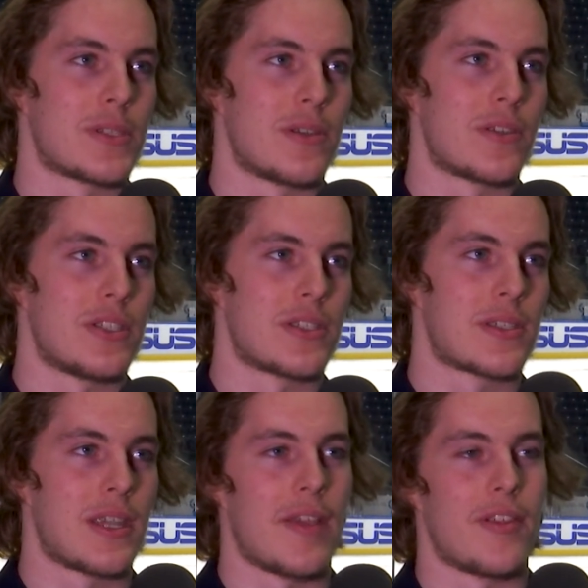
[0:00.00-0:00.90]
So
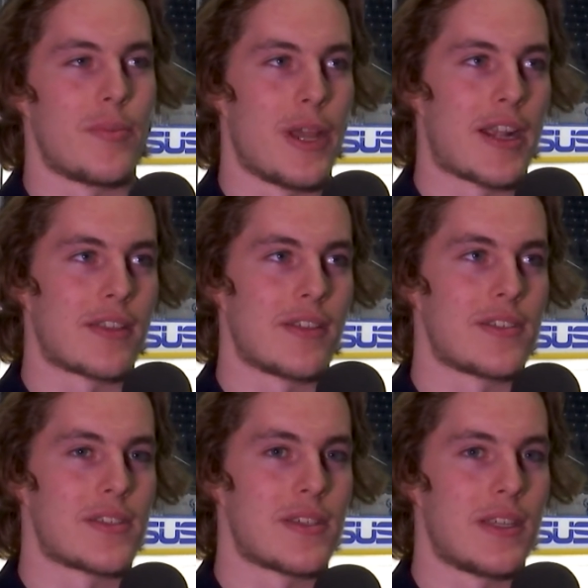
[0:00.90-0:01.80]
just having him back
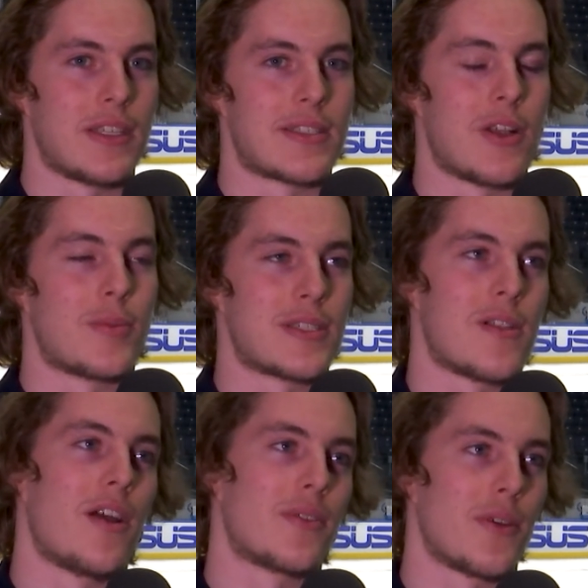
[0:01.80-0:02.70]
there's it's helped us a
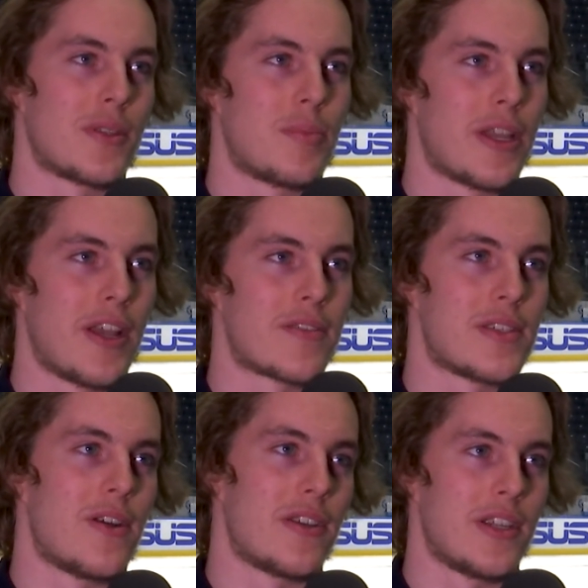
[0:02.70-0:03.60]
lot throughout the playoffs
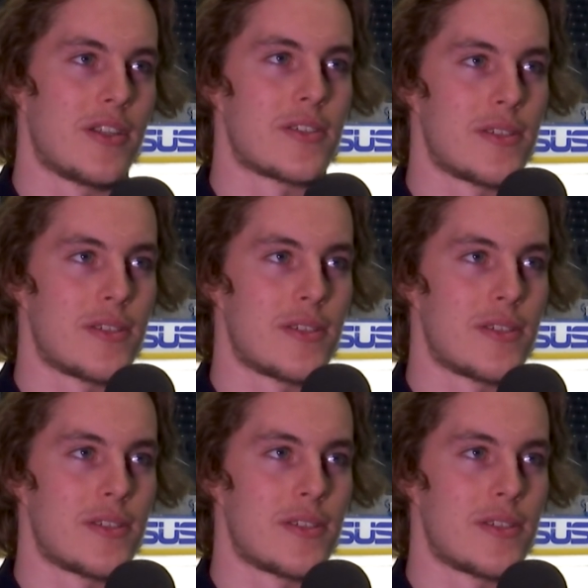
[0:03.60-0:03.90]
and all year.